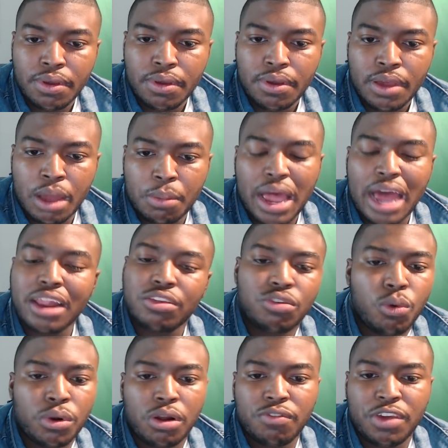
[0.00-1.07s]

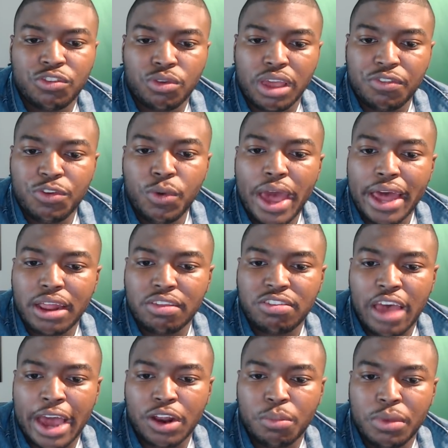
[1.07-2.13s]
If you had a
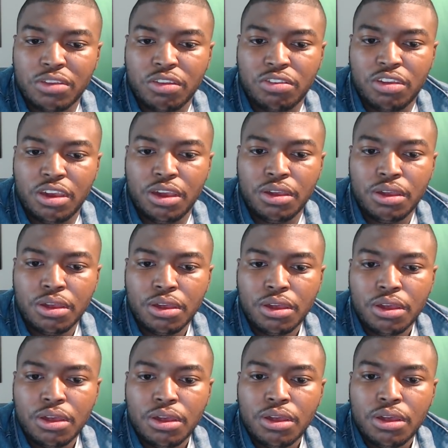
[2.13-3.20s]
title, Mr. T,
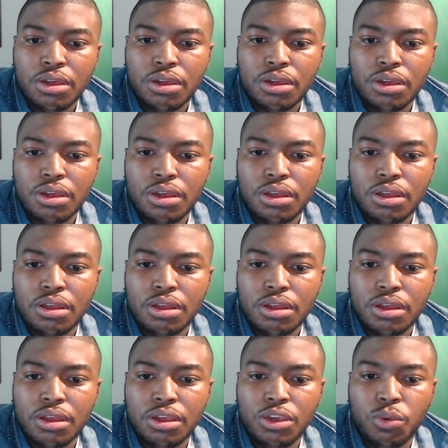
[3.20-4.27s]

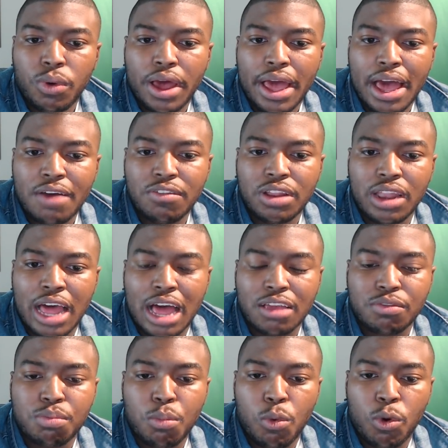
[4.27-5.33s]
you would have a
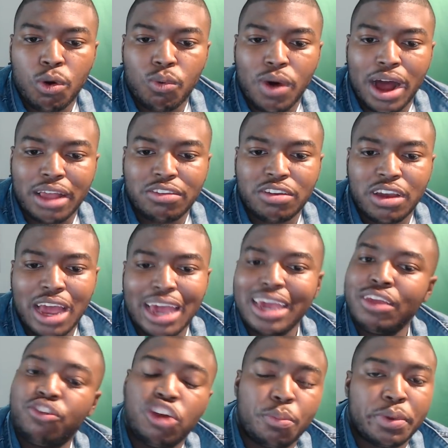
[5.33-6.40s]
lot more watching. I
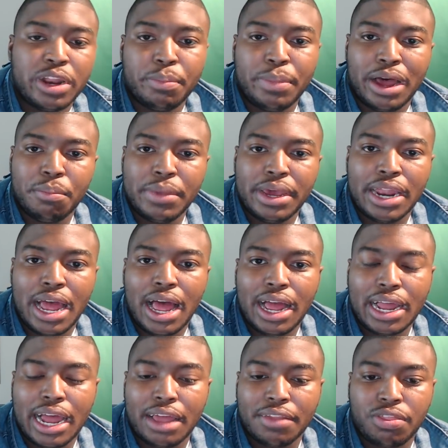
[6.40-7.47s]
ain't tripping about, man. I
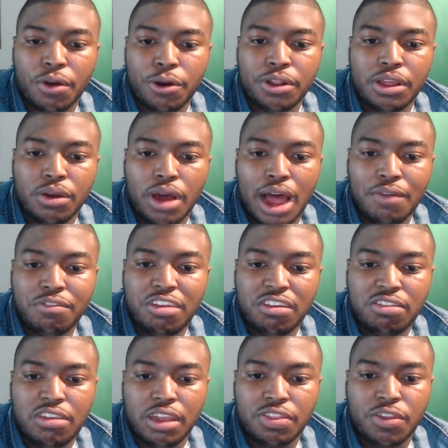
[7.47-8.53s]
just
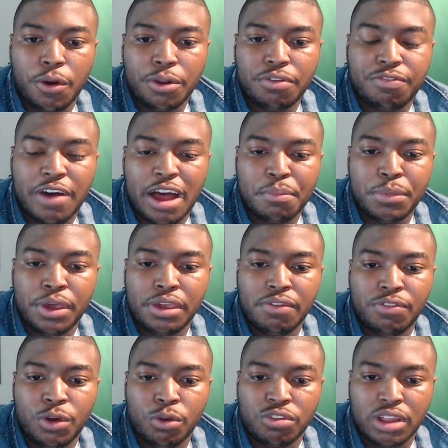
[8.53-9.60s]
did 35 million
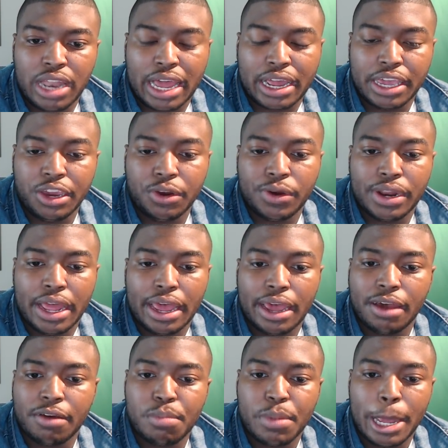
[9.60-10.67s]
views in like a year and a
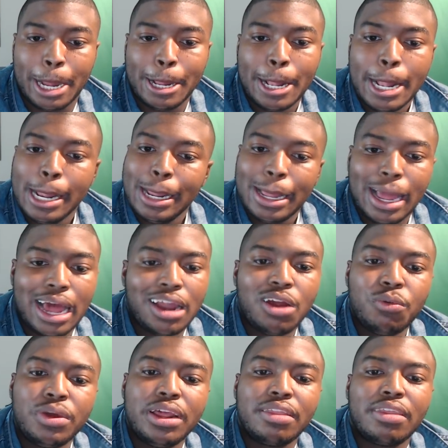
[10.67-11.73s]
half, man. I don't
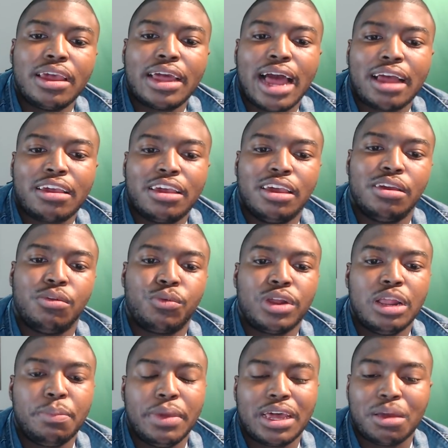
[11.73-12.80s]
really think I could really
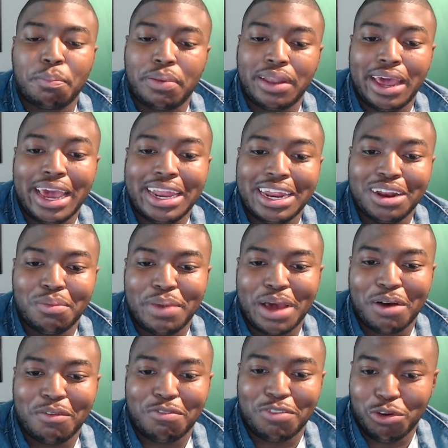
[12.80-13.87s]
be complaining
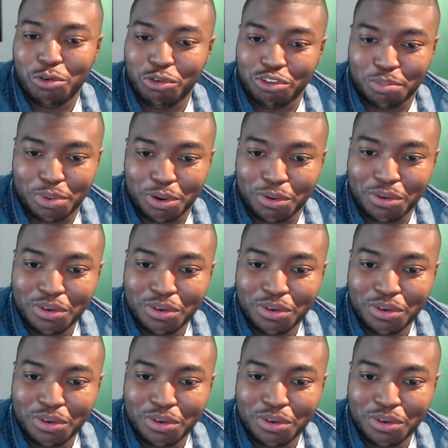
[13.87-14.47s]
about views, bro.